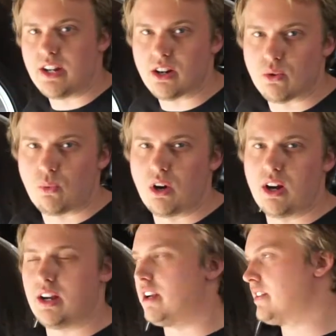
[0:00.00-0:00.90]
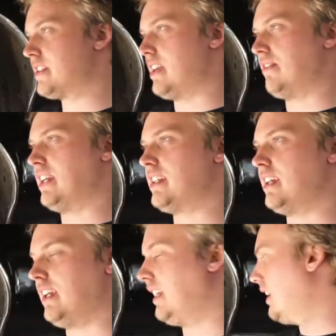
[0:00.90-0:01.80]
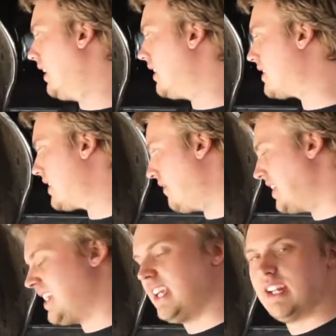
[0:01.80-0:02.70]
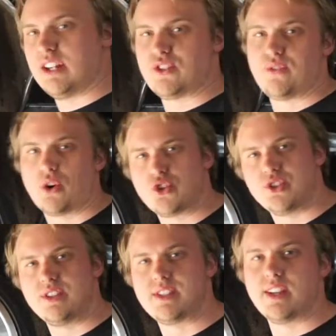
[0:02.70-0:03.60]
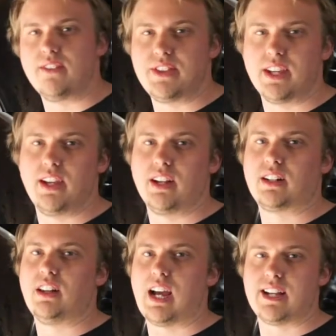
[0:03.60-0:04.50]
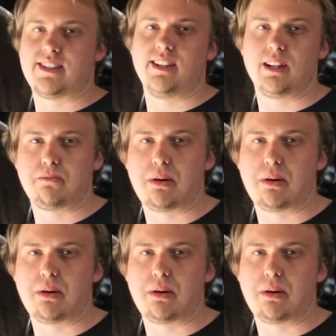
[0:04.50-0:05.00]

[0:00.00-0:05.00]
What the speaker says: year one 17-inch versions of the classic